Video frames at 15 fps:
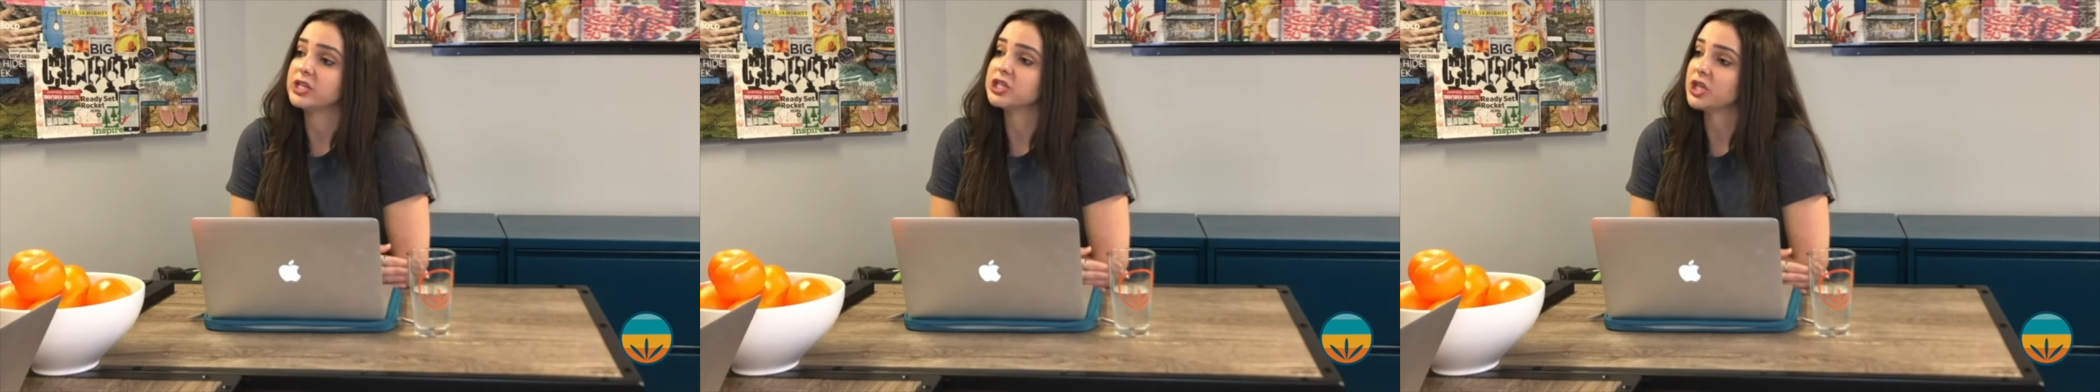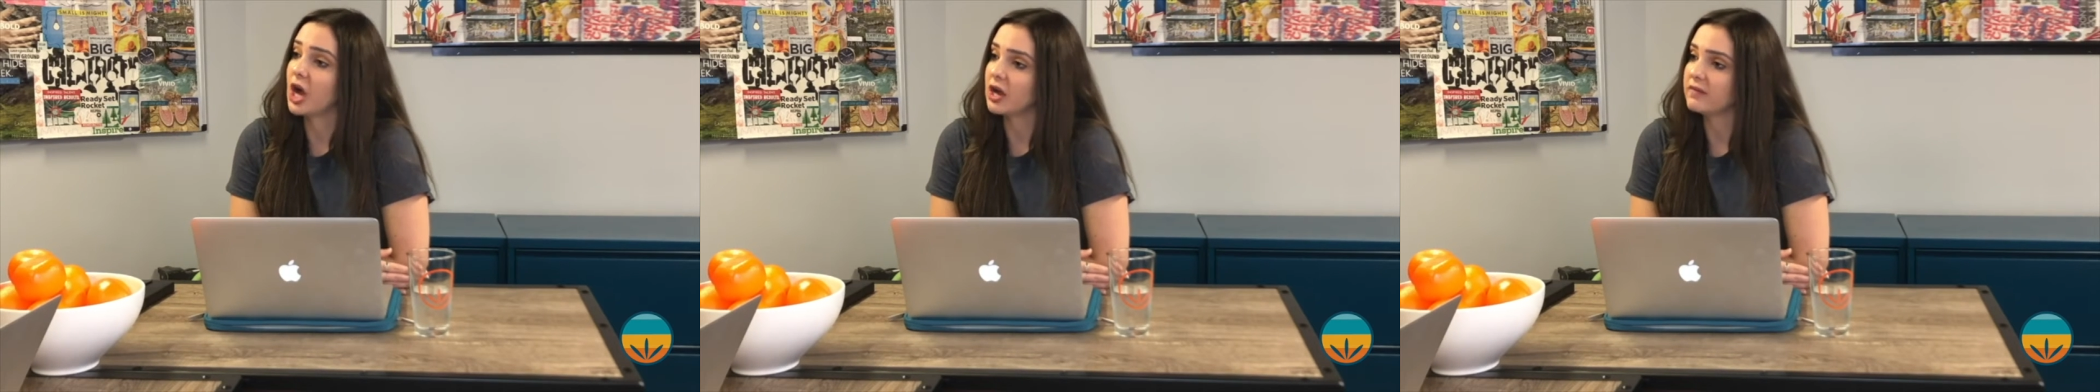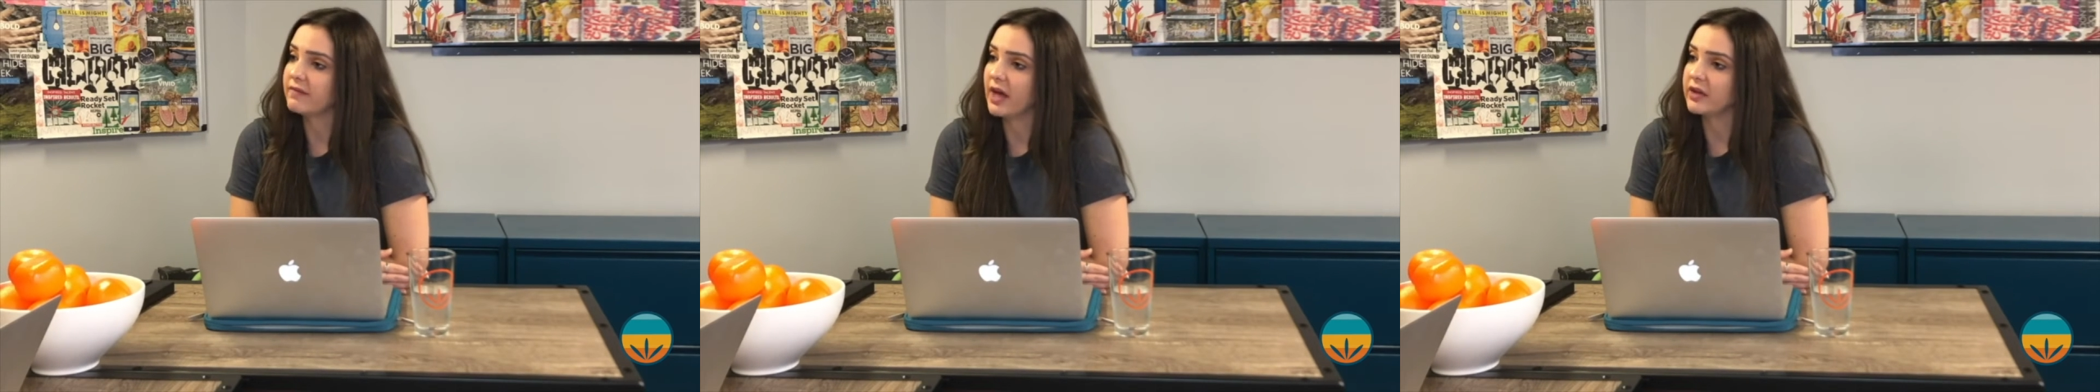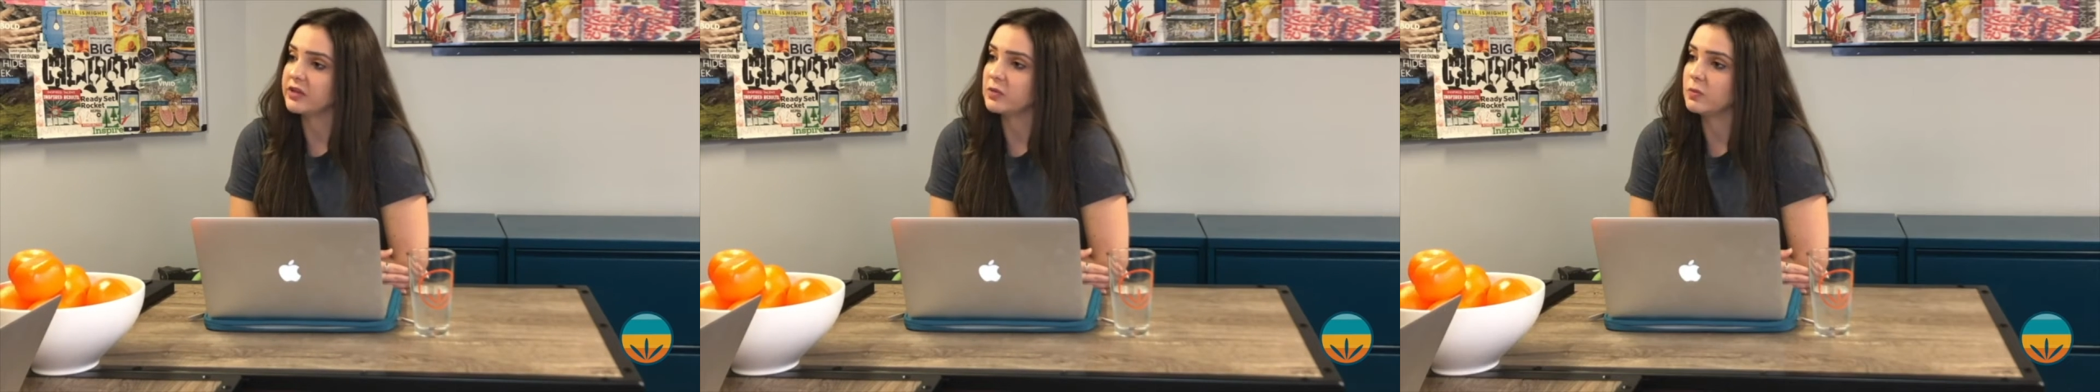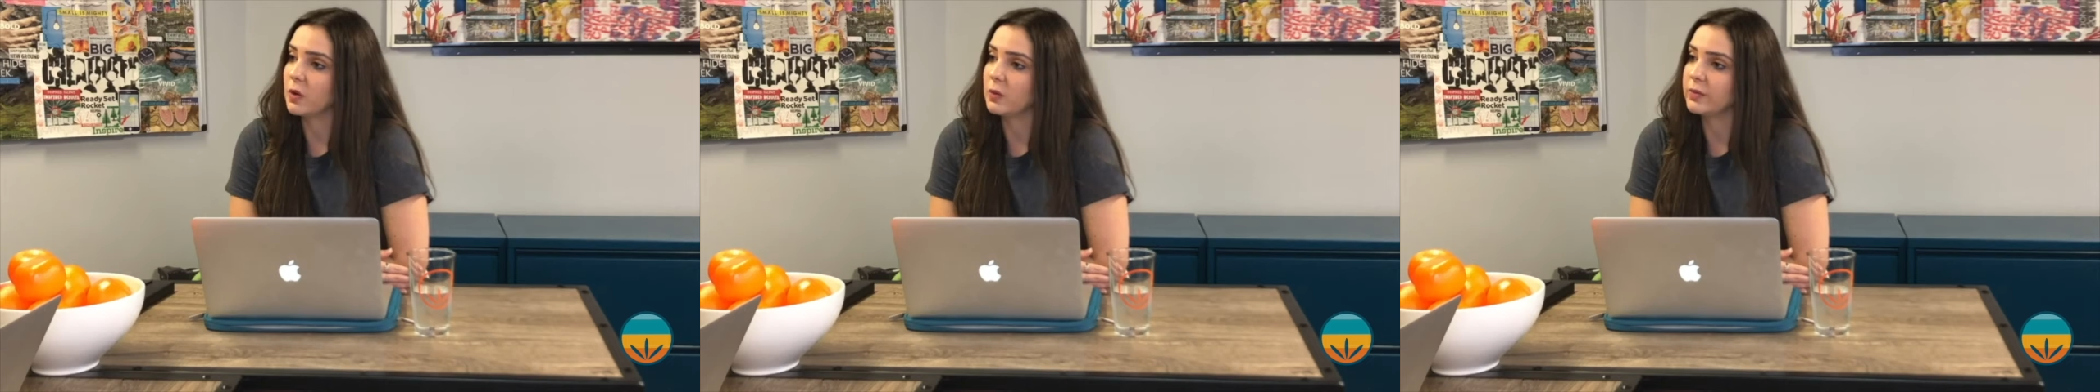shock
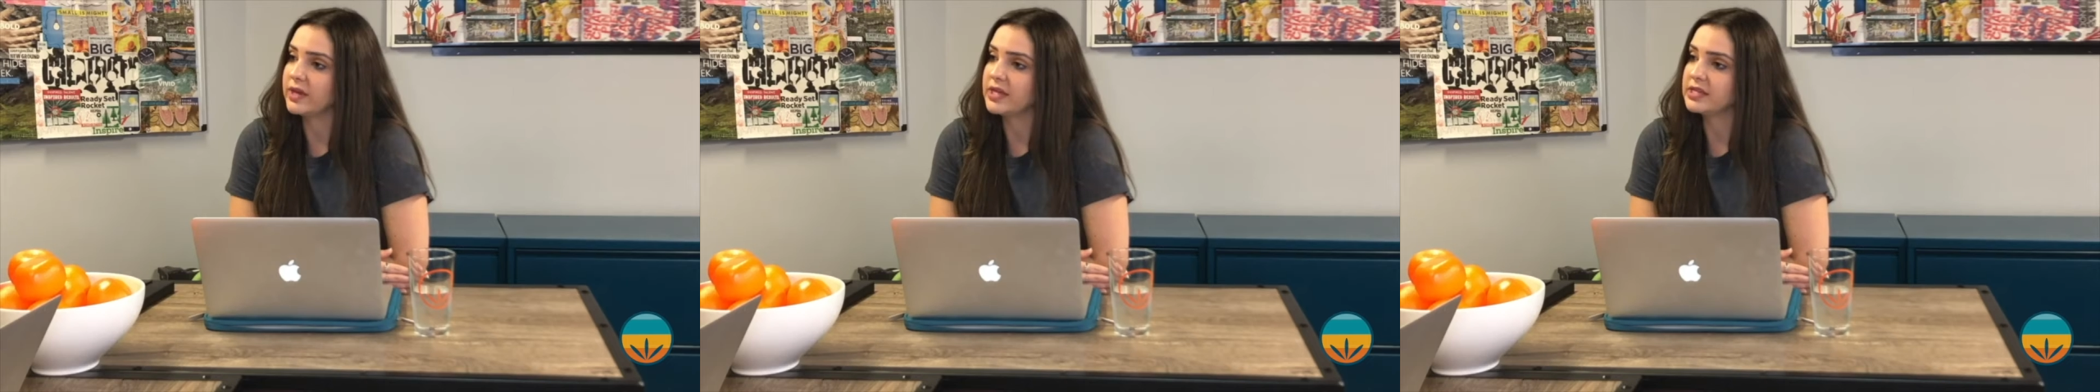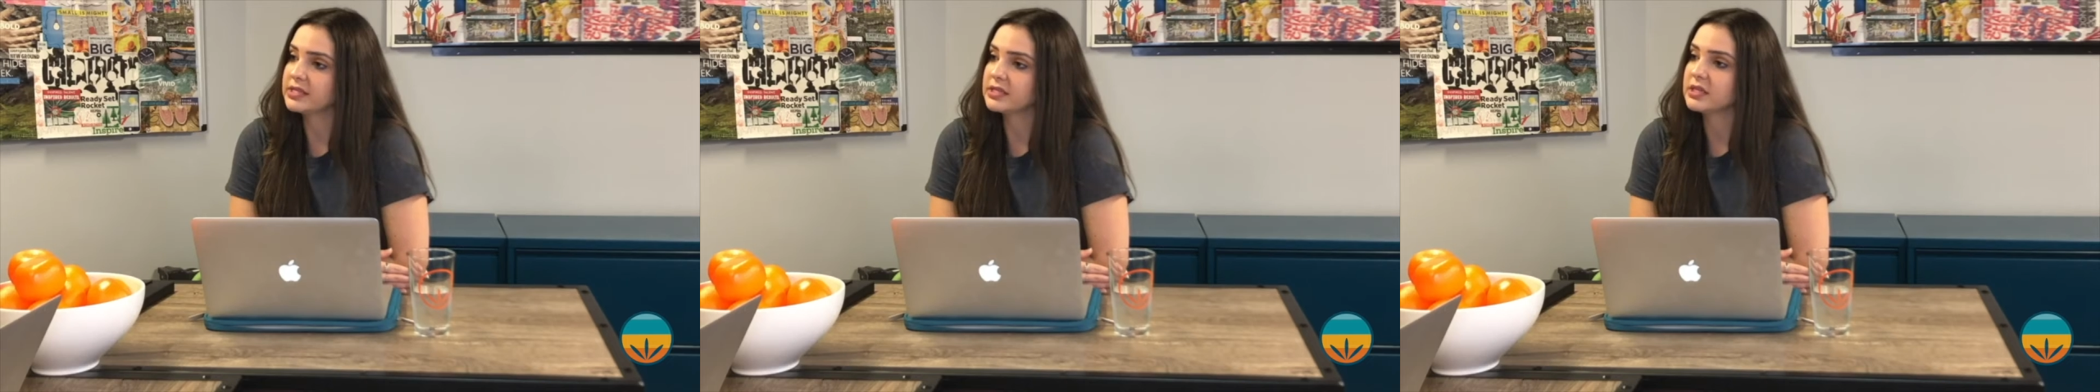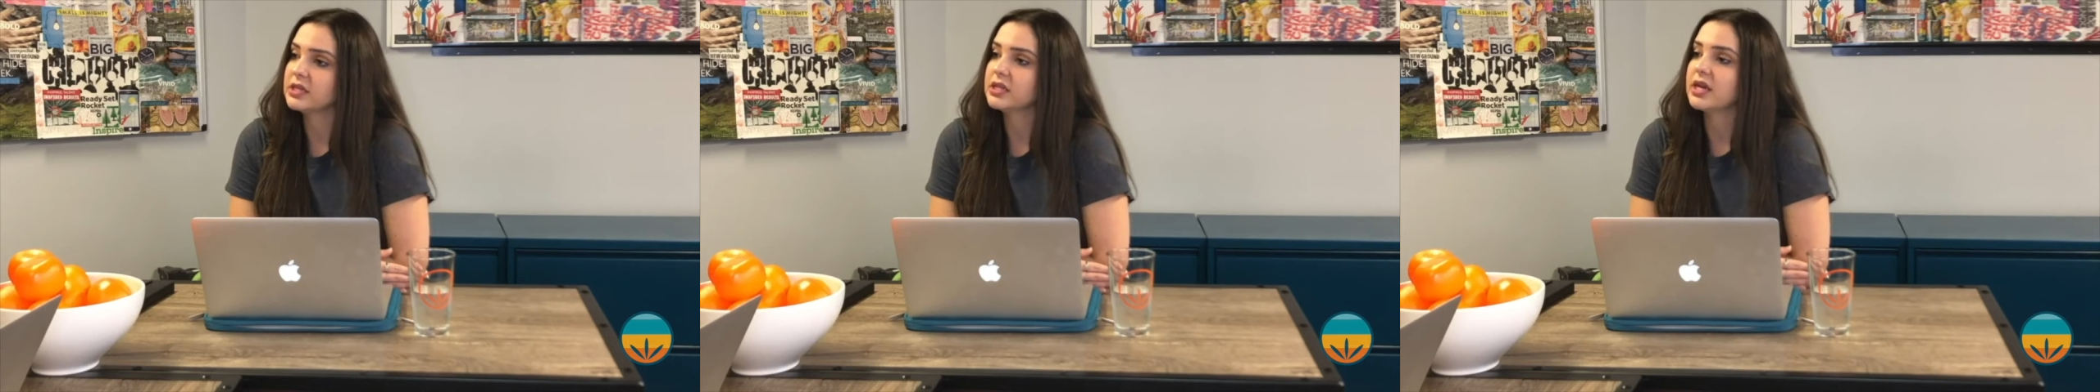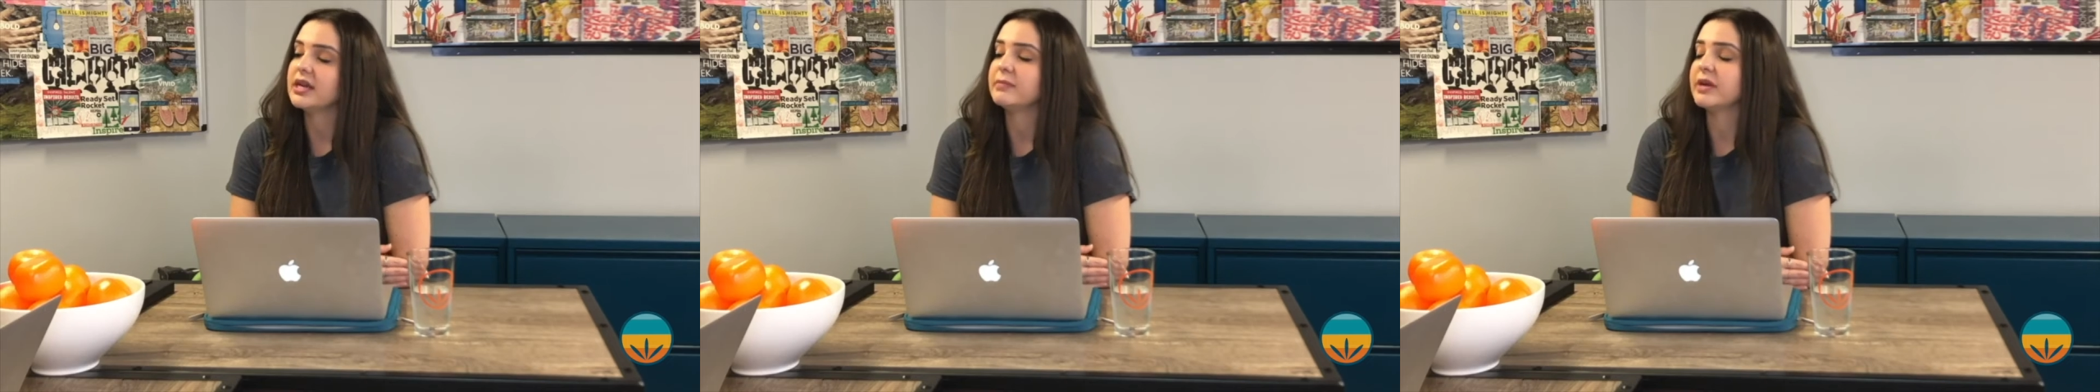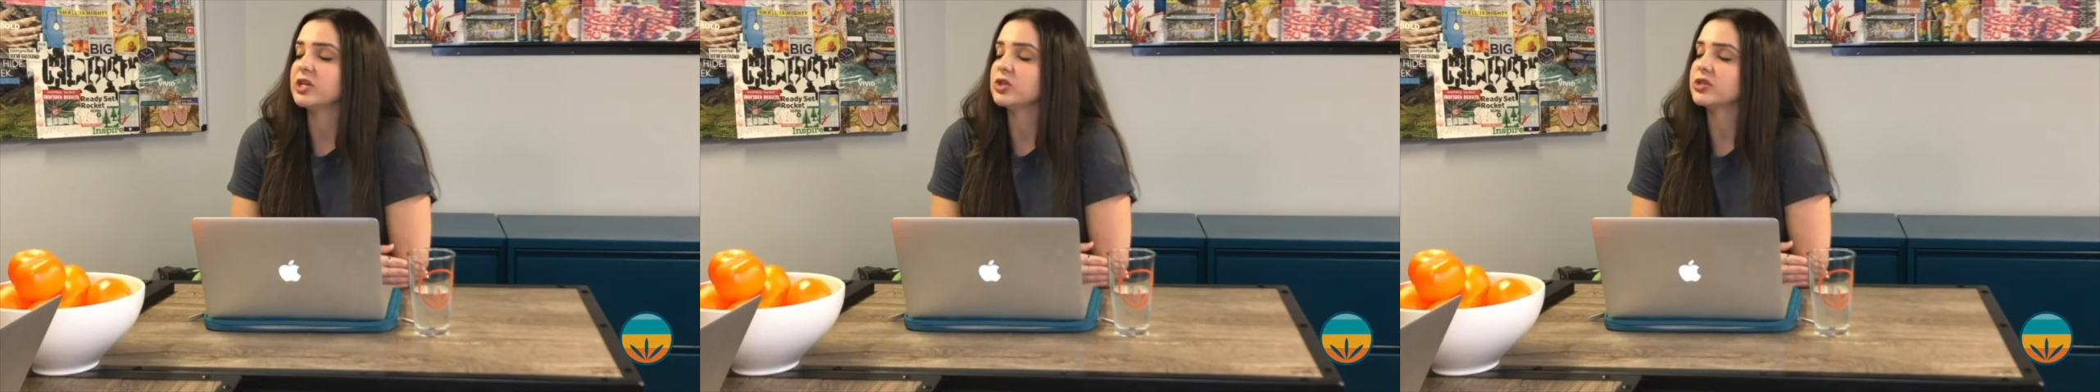value moment mm-hmm.
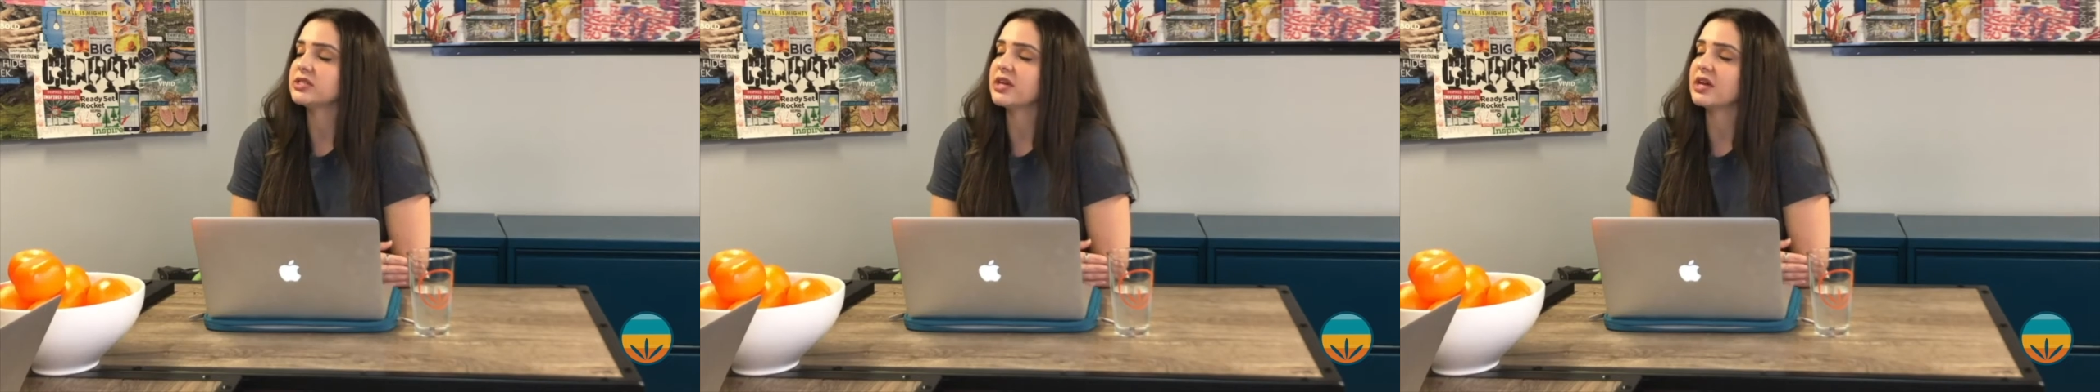and make sure